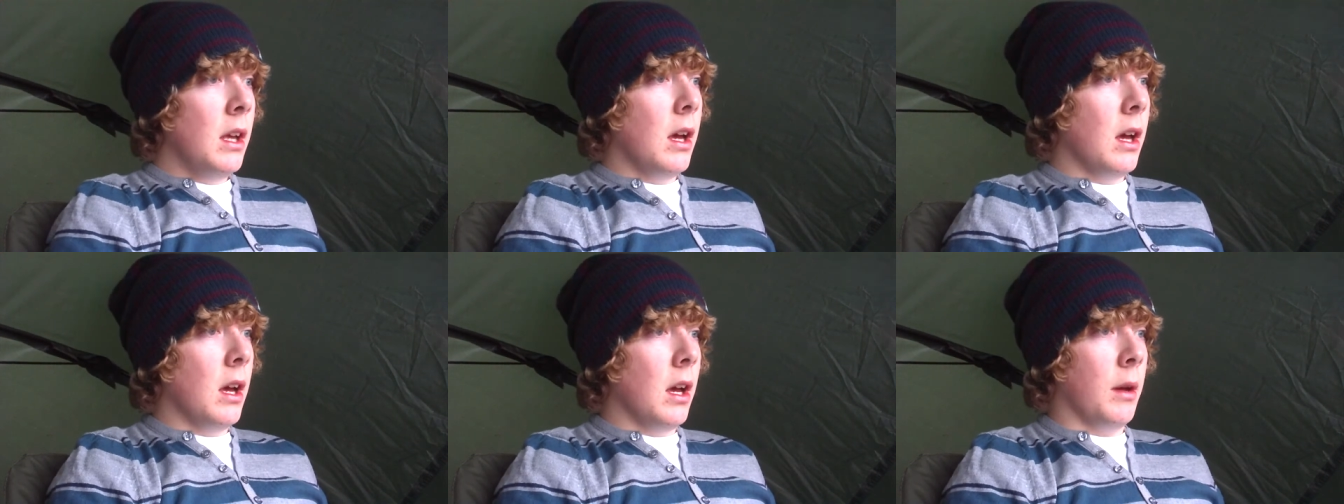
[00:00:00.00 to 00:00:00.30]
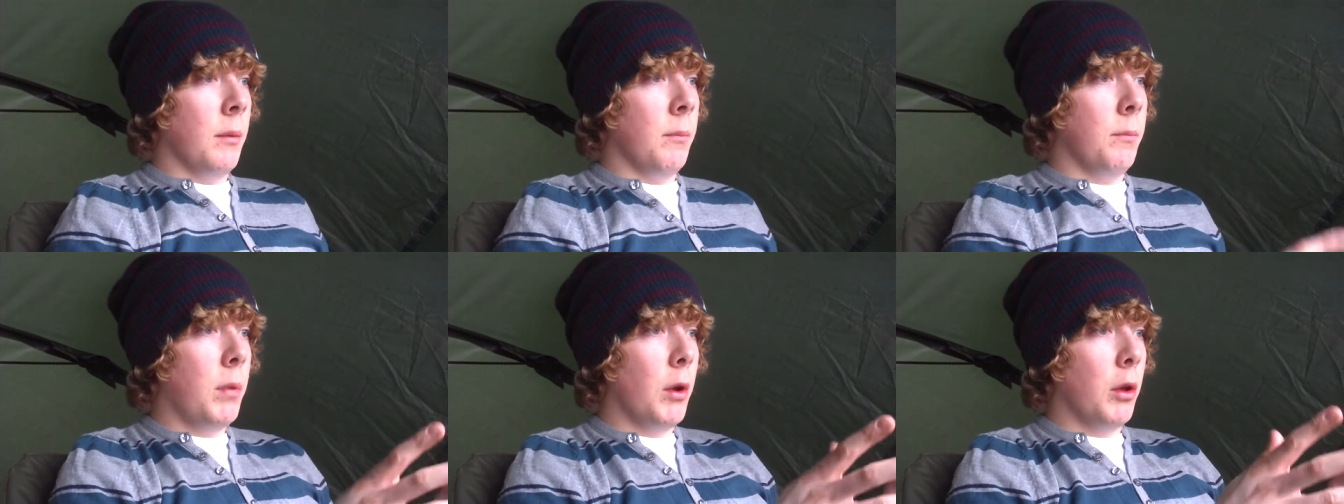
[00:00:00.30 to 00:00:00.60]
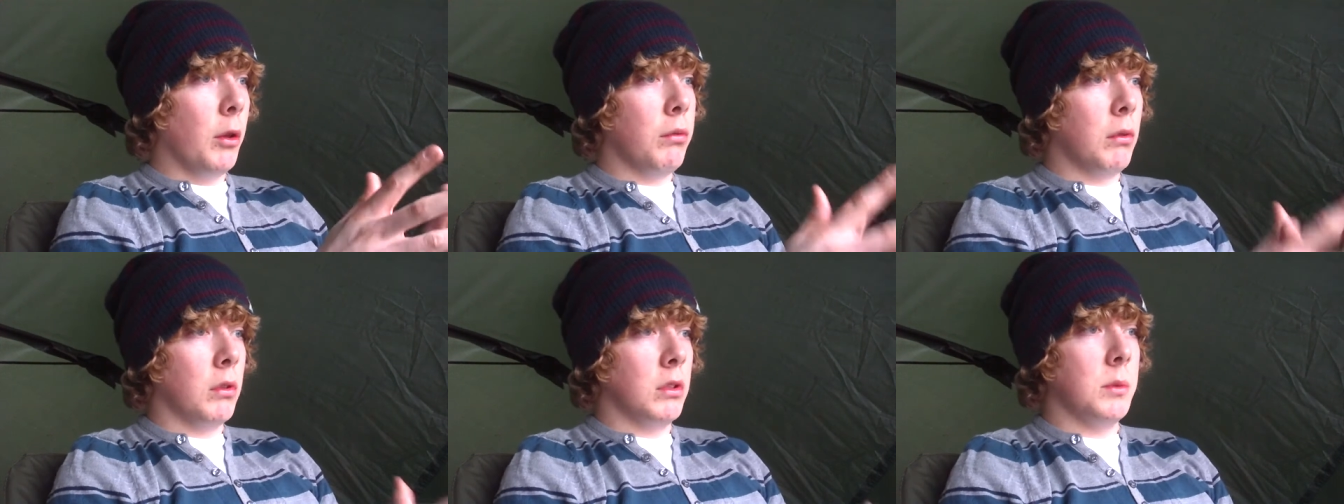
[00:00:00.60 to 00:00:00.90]
Um,
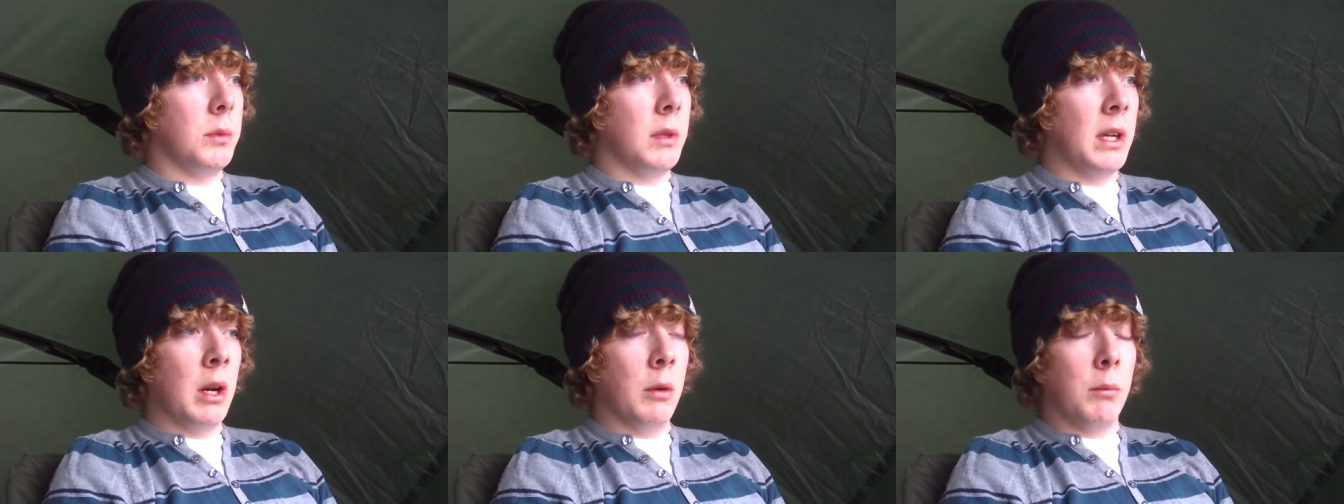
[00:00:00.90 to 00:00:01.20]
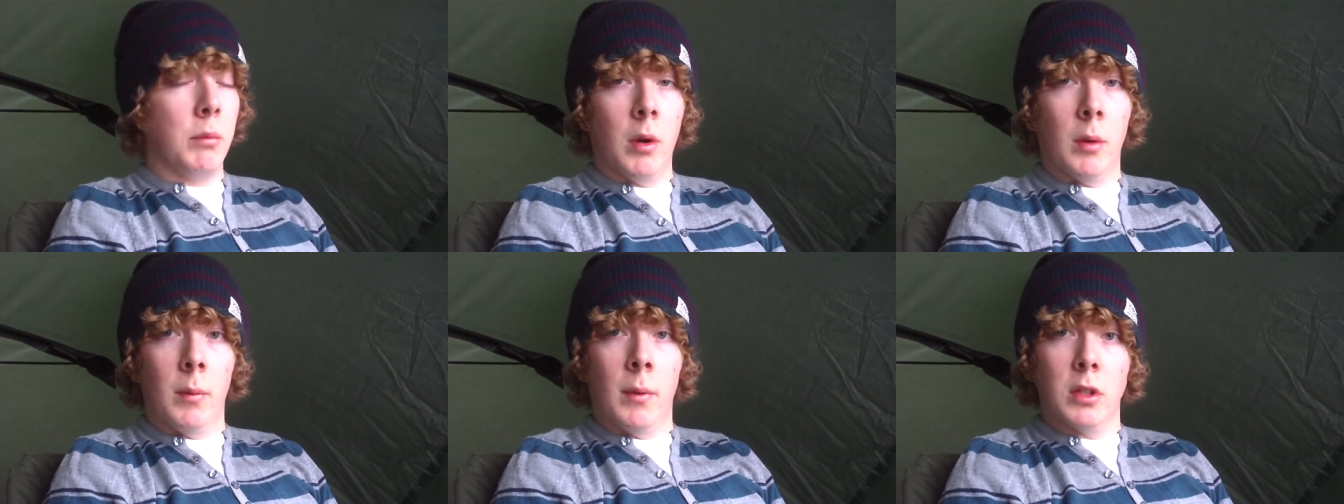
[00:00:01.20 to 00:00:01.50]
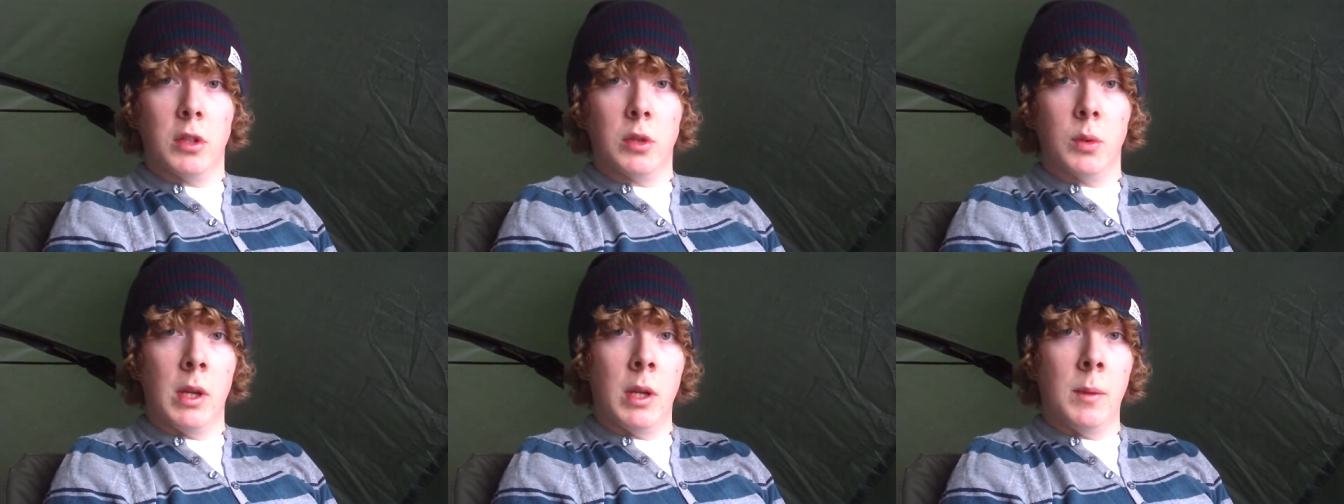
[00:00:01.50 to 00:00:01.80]
both rods have been out probably
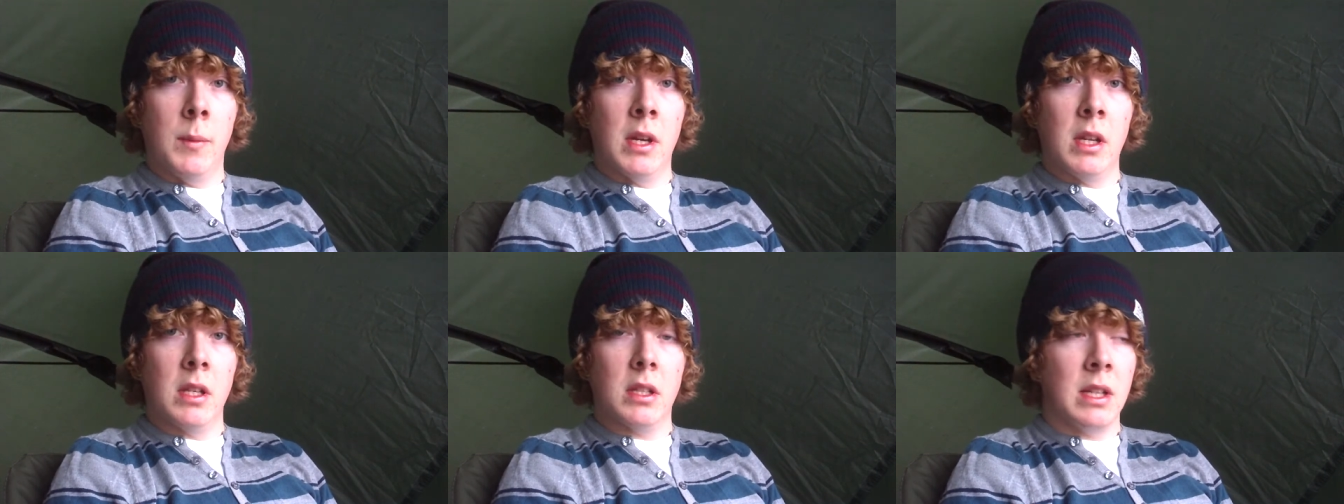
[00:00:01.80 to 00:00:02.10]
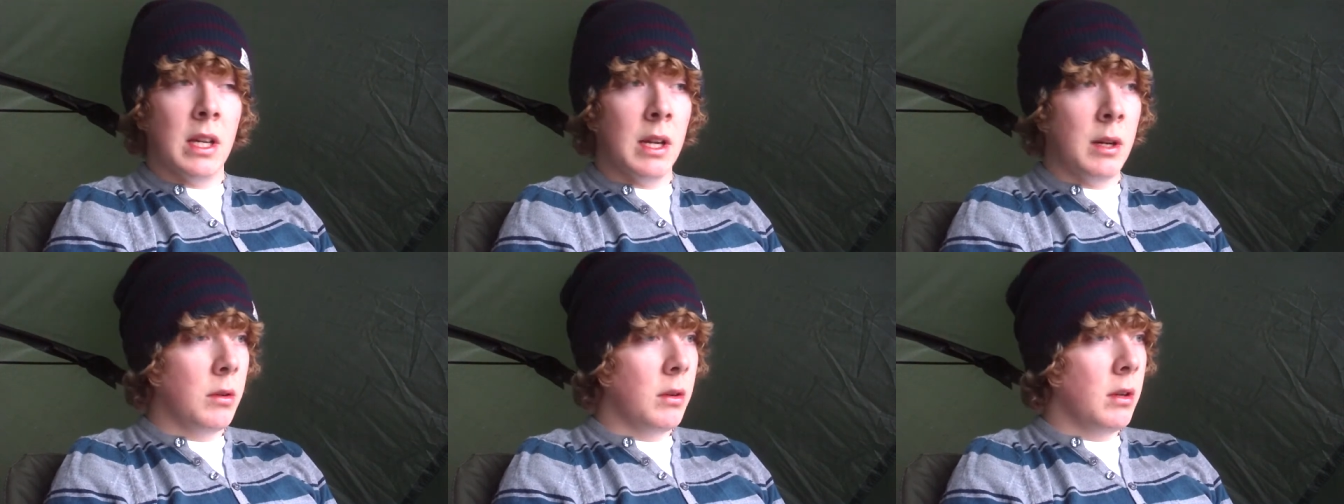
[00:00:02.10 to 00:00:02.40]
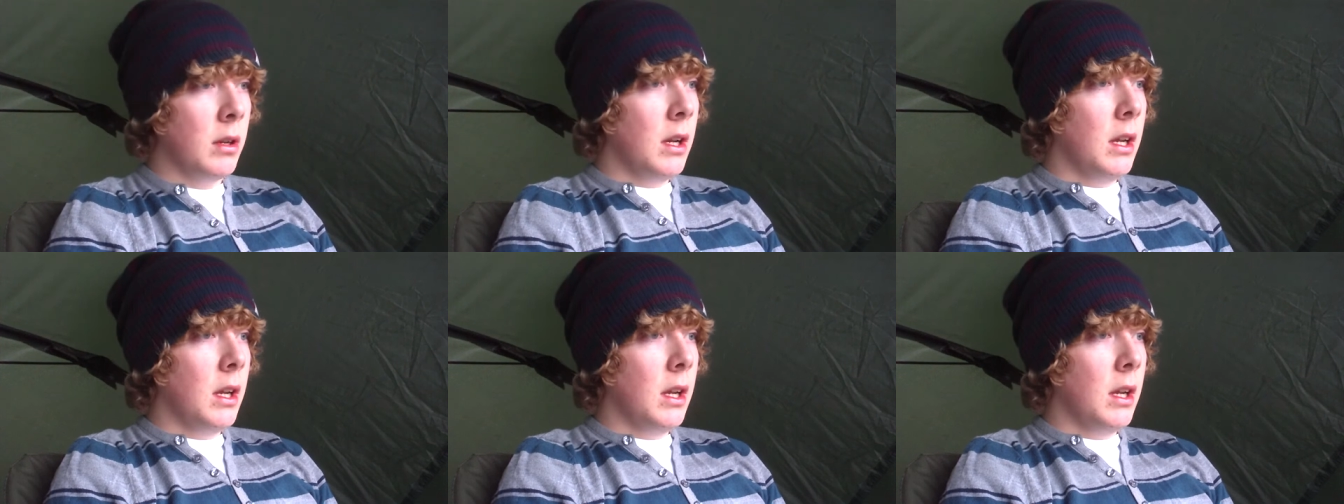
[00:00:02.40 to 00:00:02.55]
about 20 minutes now,